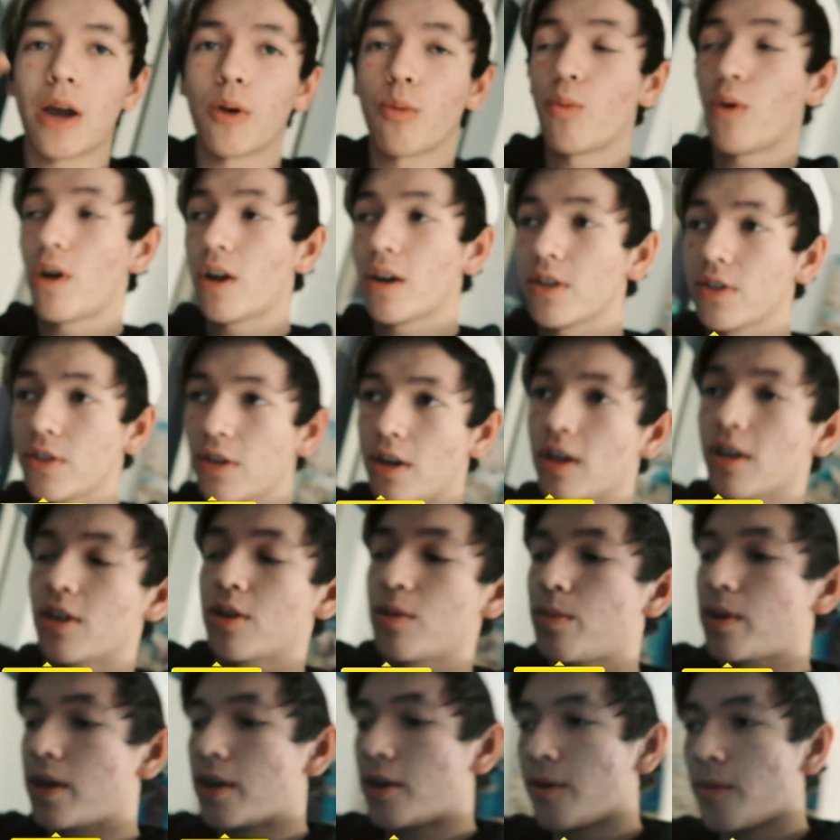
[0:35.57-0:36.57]
I want to talk
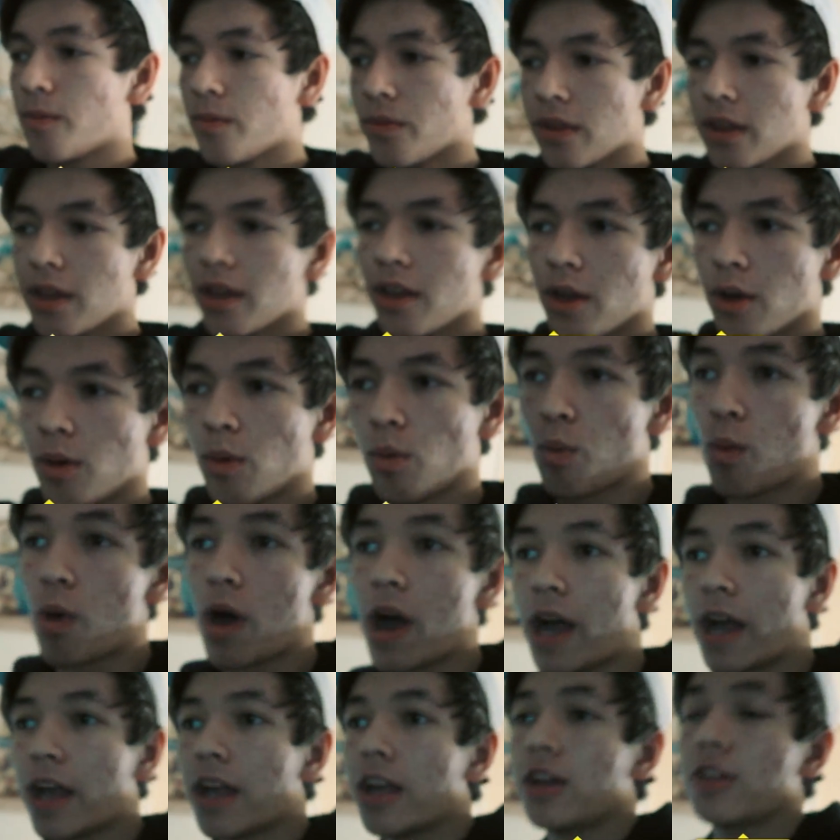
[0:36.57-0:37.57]
about
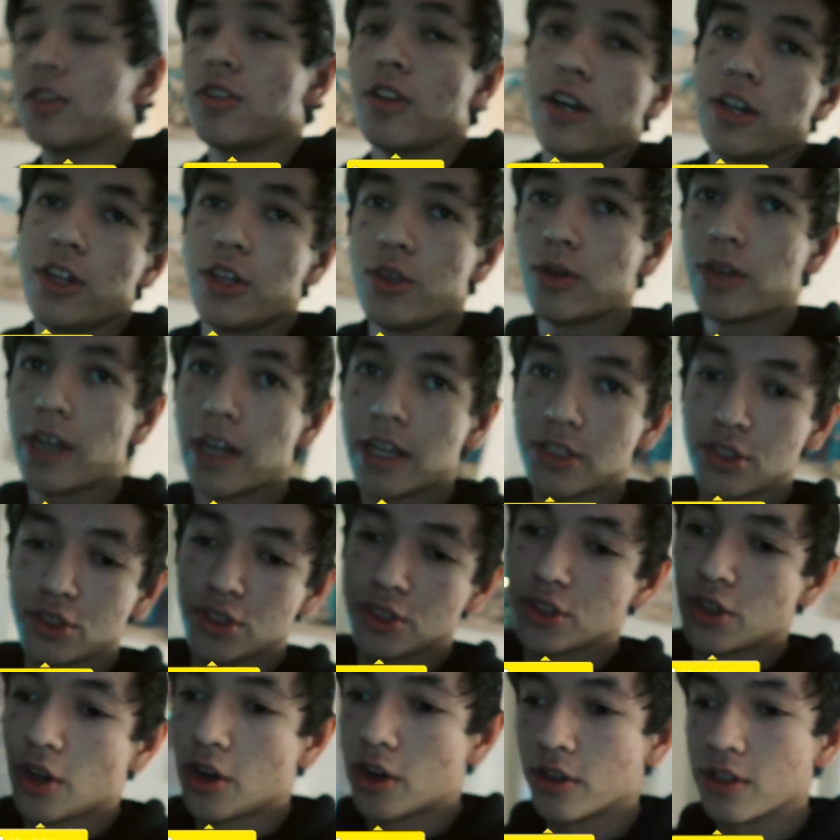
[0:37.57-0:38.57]
why a lot of you guys
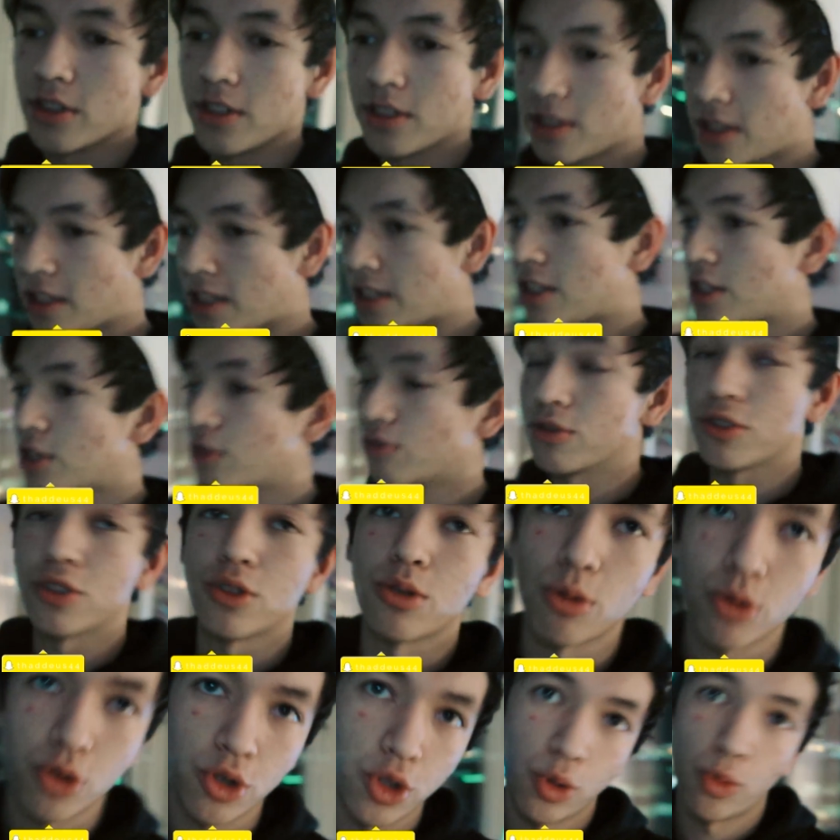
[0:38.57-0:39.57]
just aren't seeing the
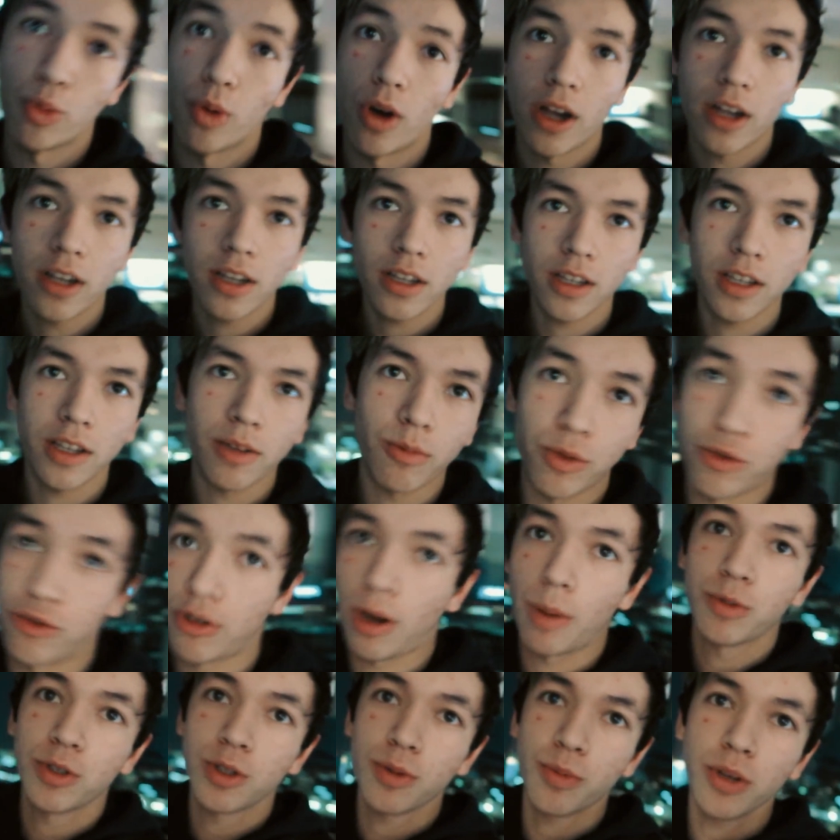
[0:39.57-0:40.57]
results you want with
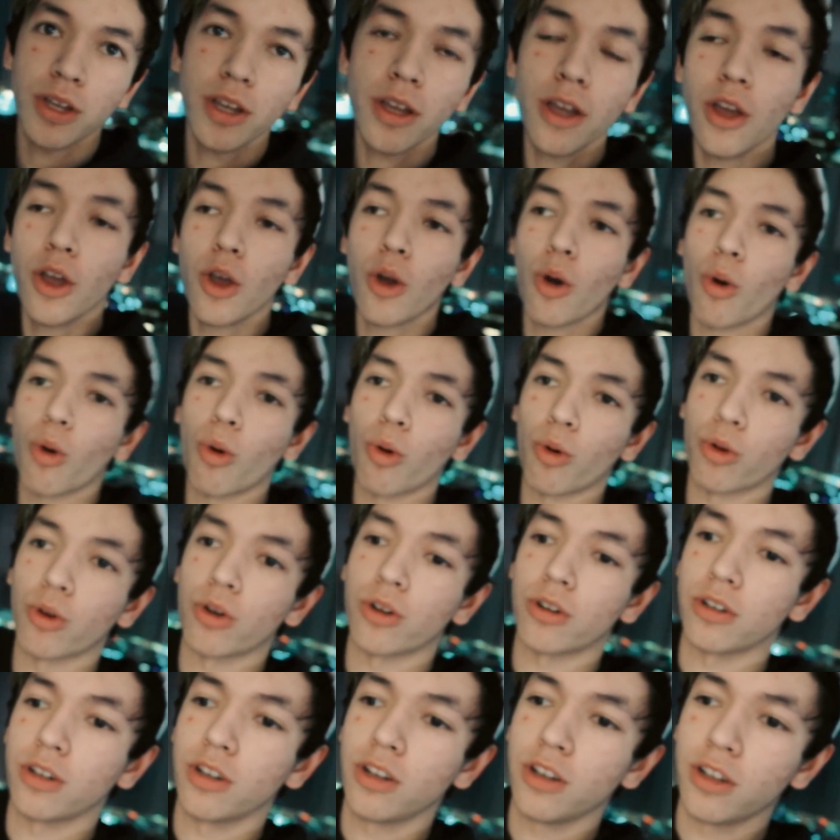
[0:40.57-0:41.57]
dropshipping,
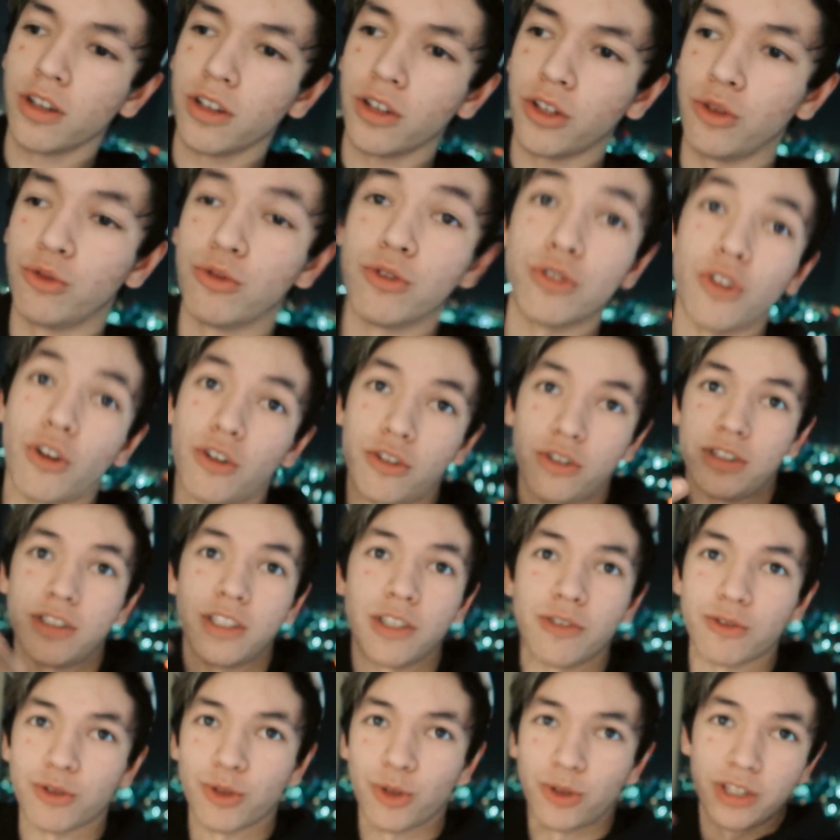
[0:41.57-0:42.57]
or you just aren't
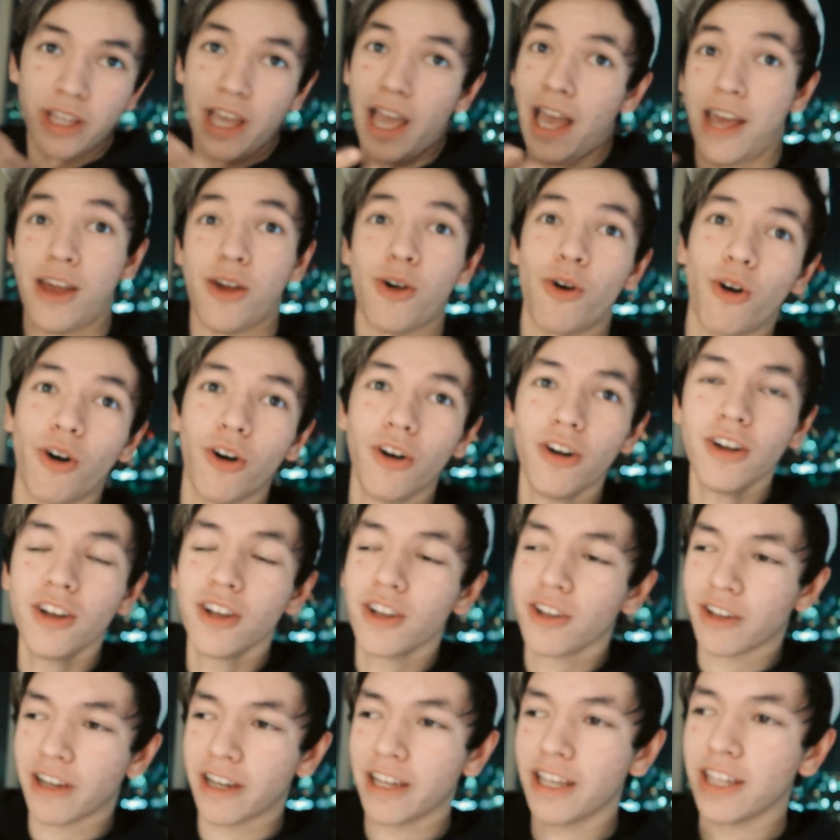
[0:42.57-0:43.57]
seeing results at all,
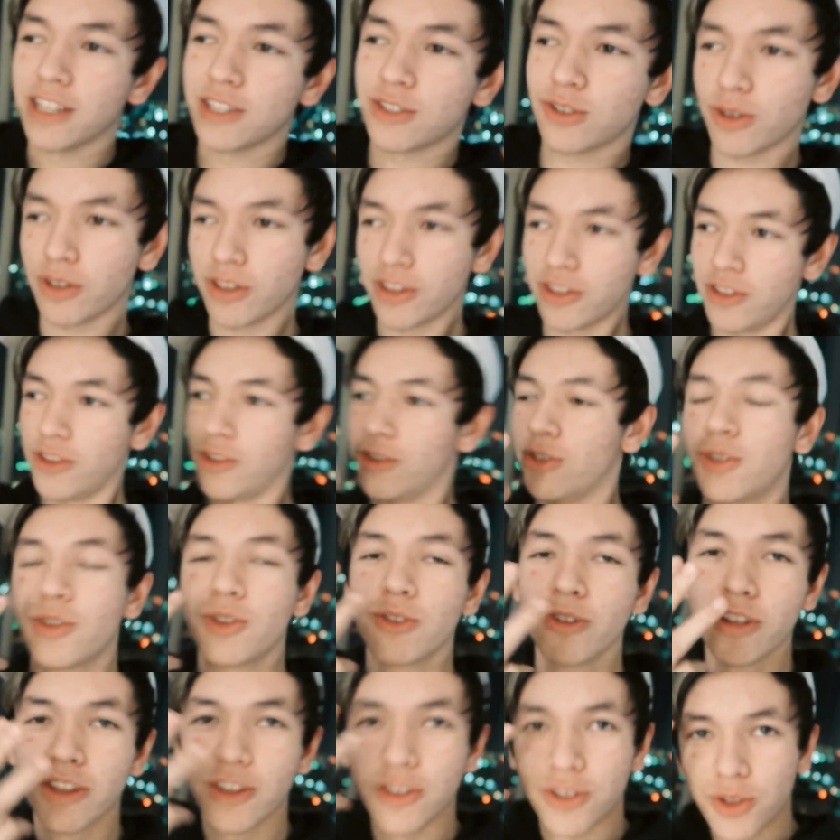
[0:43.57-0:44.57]
right? And so there's
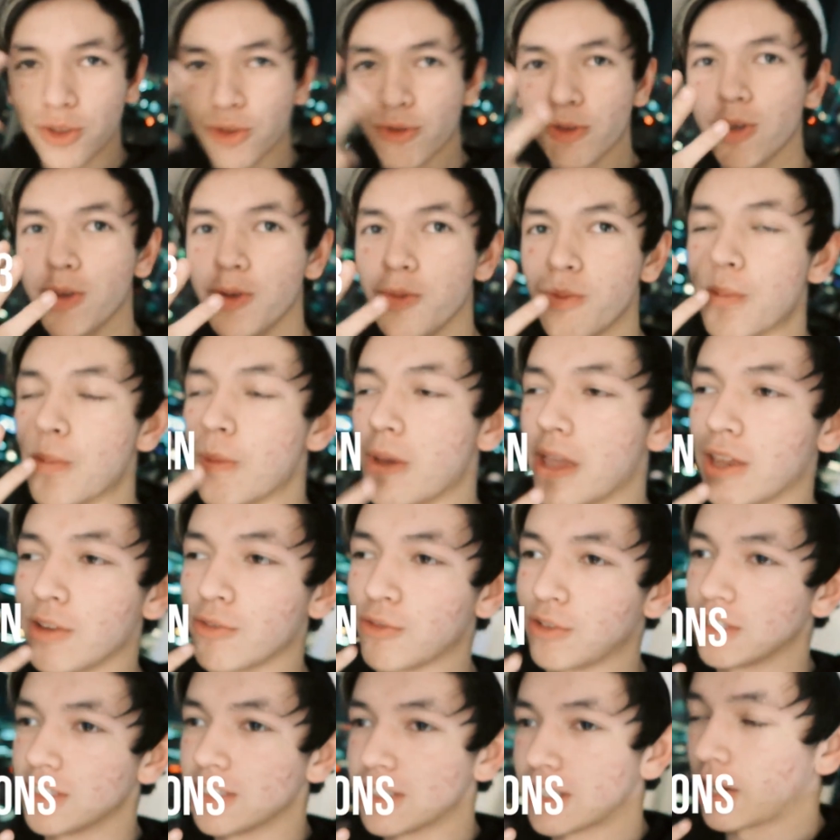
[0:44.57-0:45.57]
three main
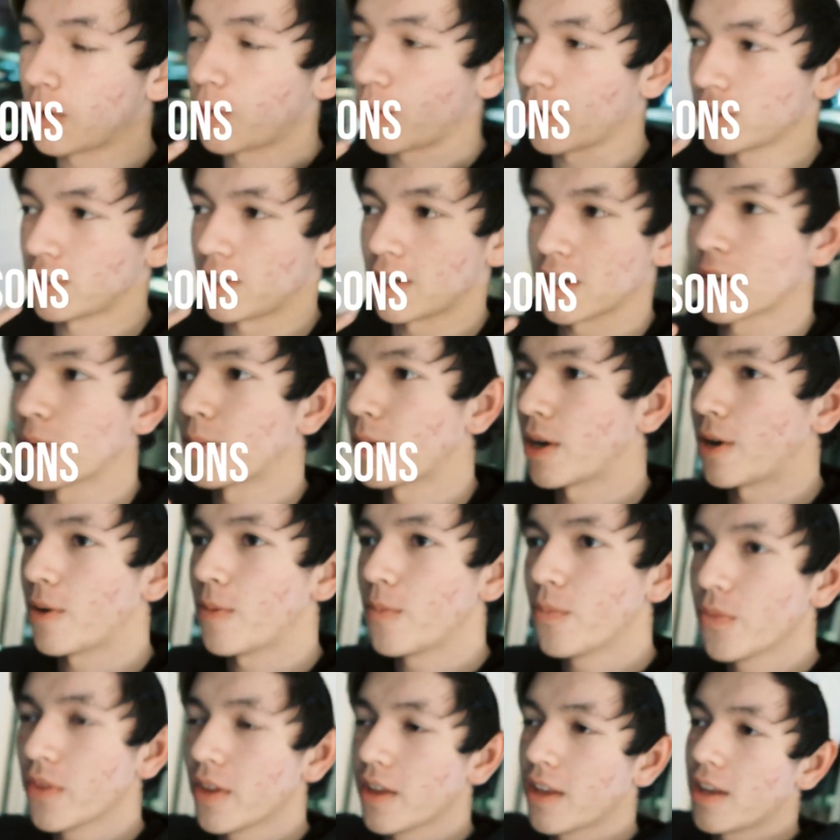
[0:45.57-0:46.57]
reasons that I want to talk
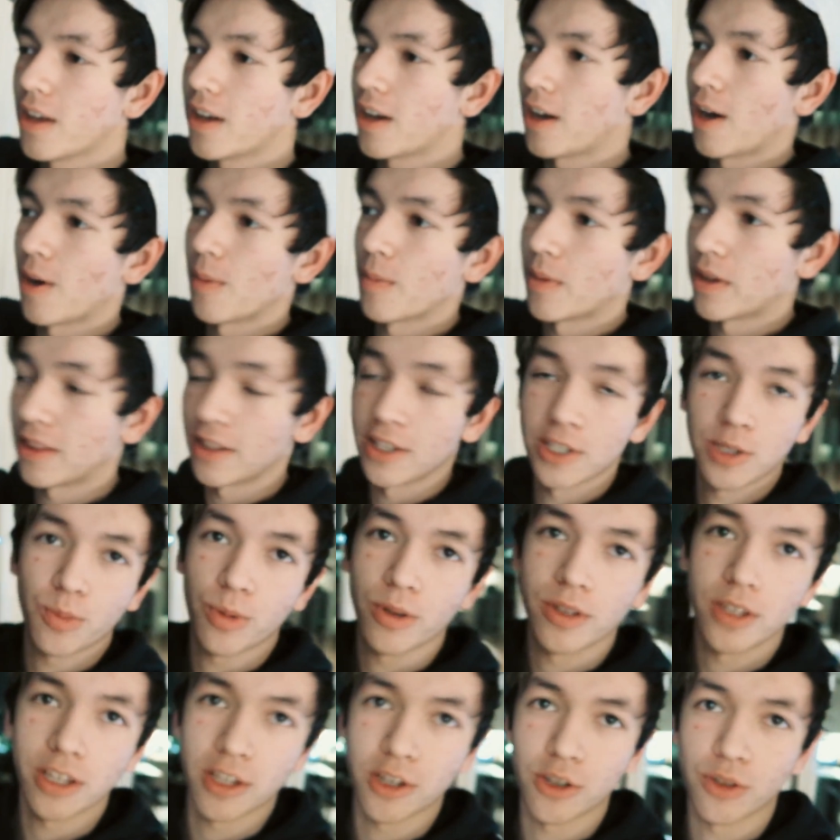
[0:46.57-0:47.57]
about in this
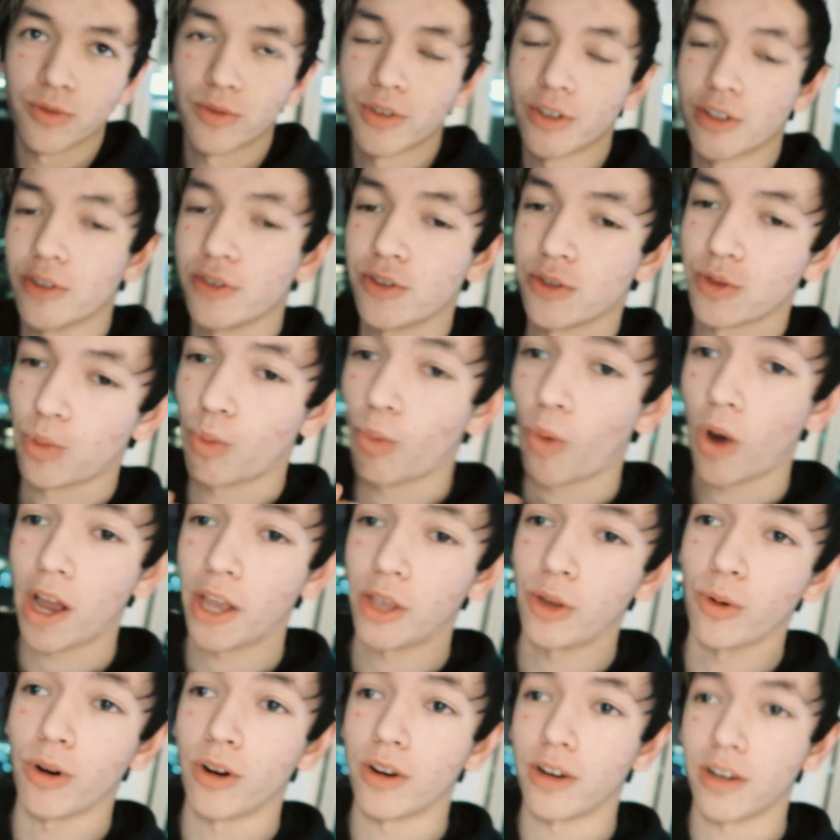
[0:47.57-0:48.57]
particular video, just why
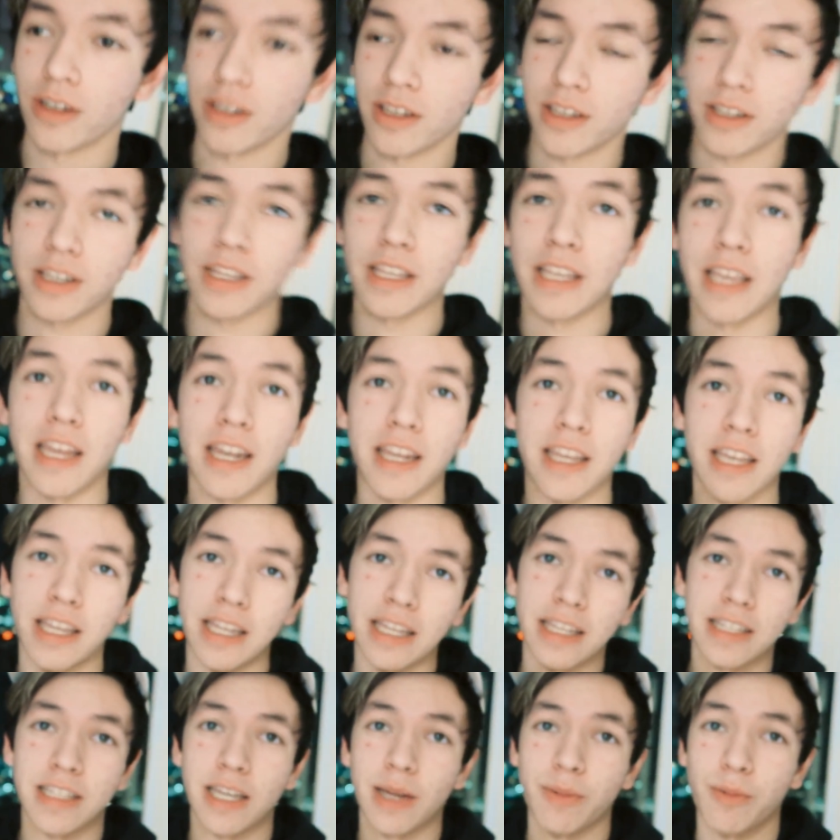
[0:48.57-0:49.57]
you aren't getting
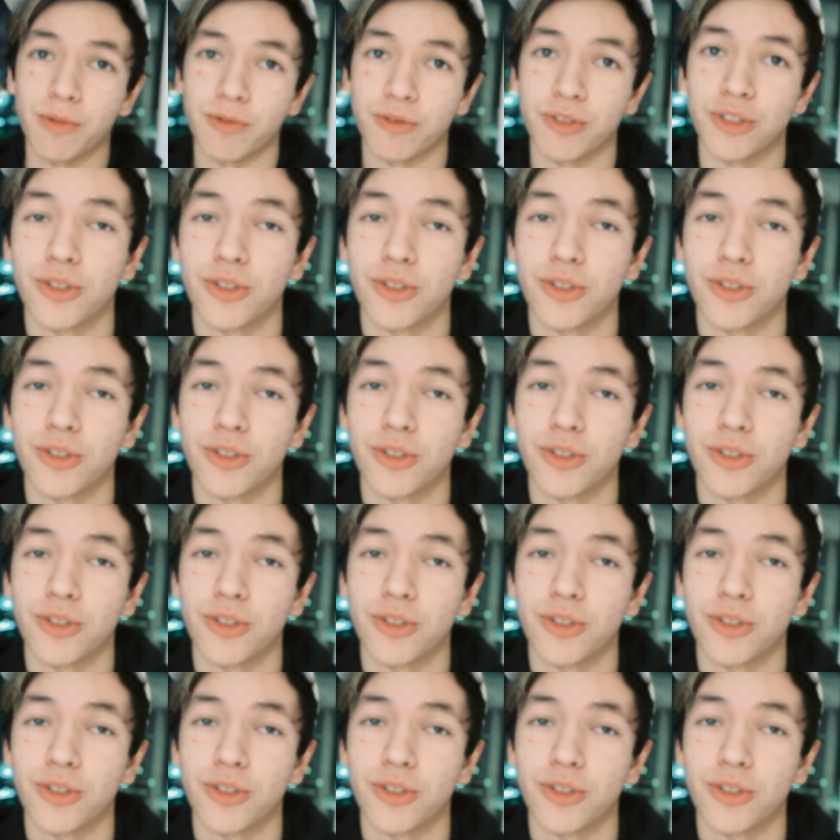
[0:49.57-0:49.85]
any type of